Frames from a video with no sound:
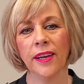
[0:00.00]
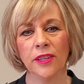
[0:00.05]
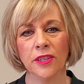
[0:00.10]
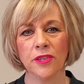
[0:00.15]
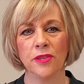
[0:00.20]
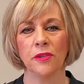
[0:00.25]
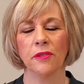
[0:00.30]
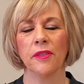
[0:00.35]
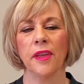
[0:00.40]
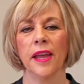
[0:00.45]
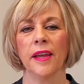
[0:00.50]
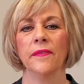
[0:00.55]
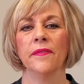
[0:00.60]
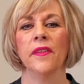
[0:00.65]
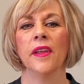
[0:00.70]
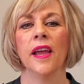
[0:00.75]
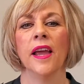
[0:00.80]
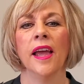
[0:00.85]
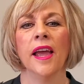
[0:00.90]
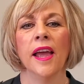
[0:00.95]
the thing.
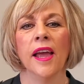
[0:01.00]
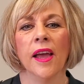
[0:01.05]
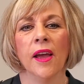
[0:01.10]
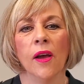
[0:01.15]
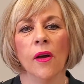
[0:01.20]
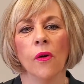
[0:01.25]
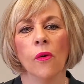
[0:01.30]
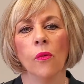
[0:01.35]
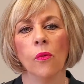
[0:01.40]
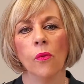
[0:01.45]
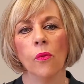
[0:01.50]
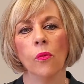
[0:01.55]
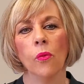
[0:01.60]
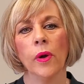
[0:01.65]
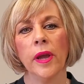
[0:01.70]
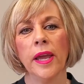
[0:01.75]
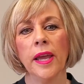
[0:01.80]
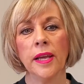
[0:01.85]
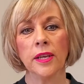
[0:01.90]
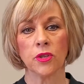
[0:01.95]

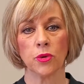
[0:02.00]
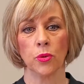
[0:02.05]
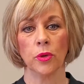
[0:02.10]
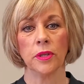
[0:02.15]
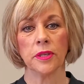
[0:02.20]
We as real